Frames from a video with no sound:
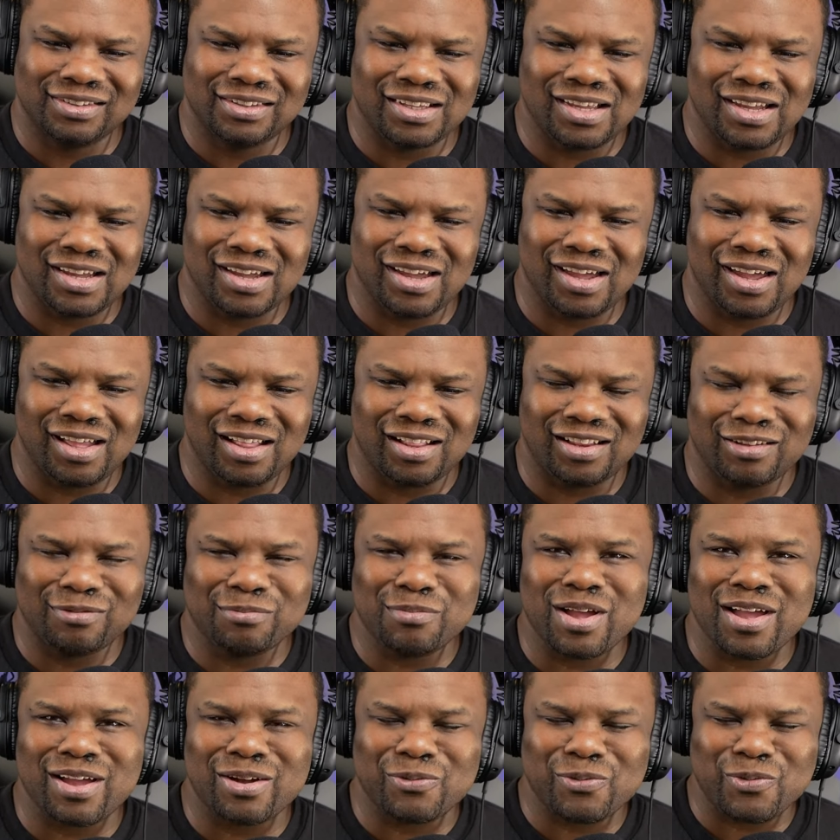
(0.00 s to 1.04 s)
What the hell
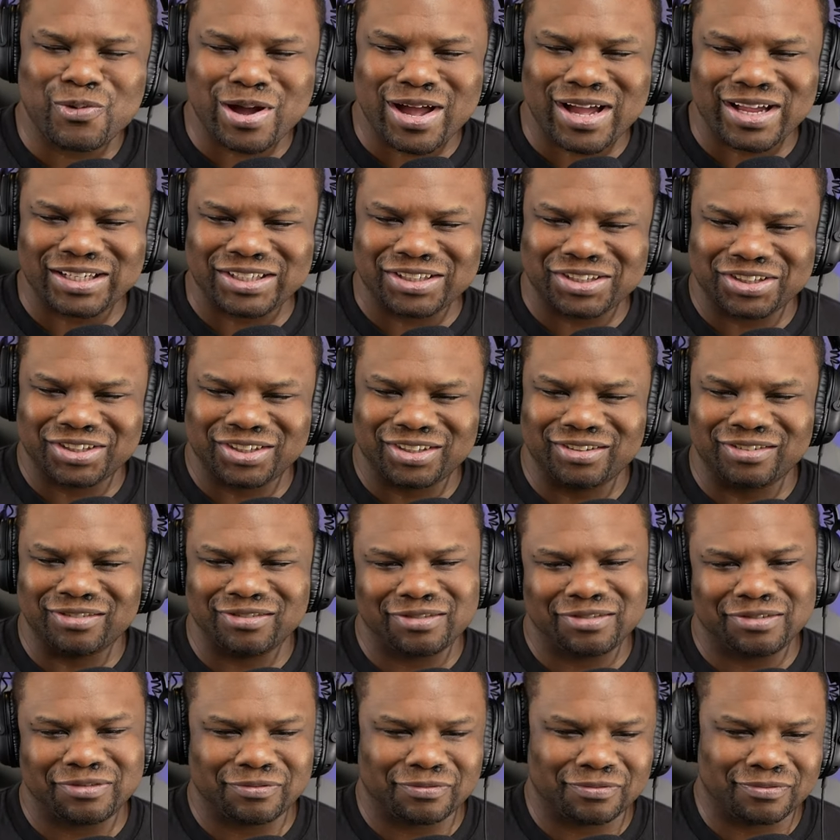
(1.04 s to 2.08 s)
am I
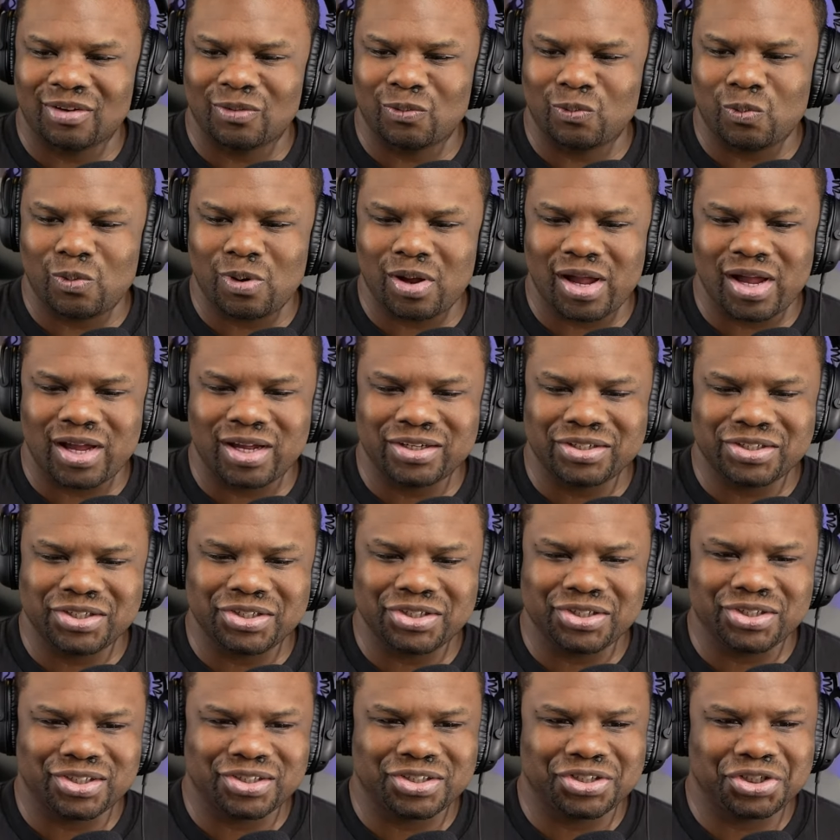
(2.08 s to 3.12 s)
watching? Why is
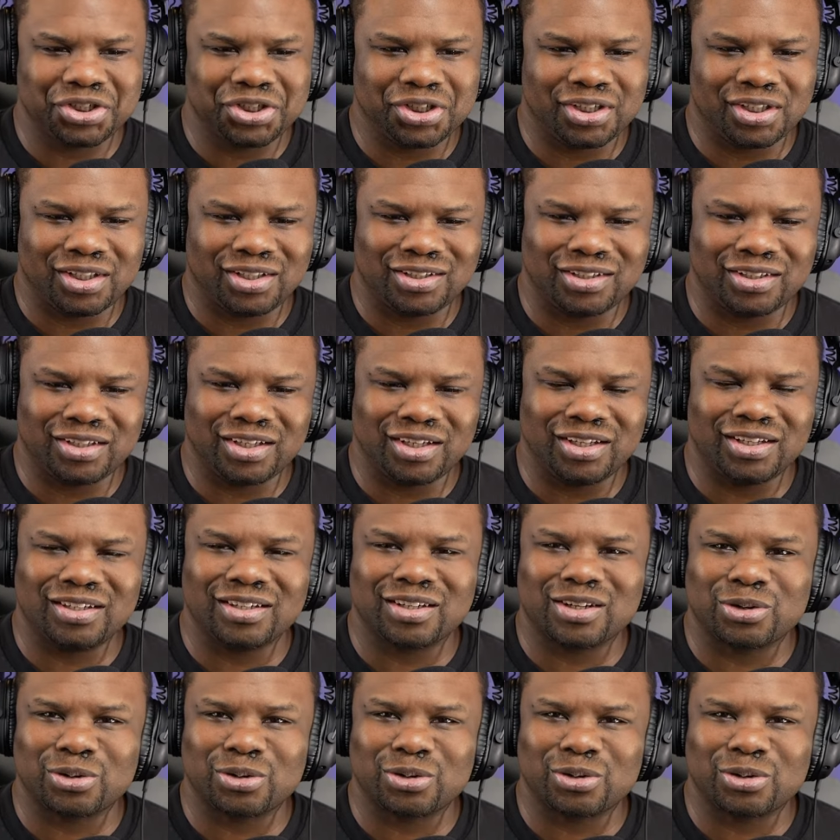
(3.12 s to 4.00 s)
she just chilling in the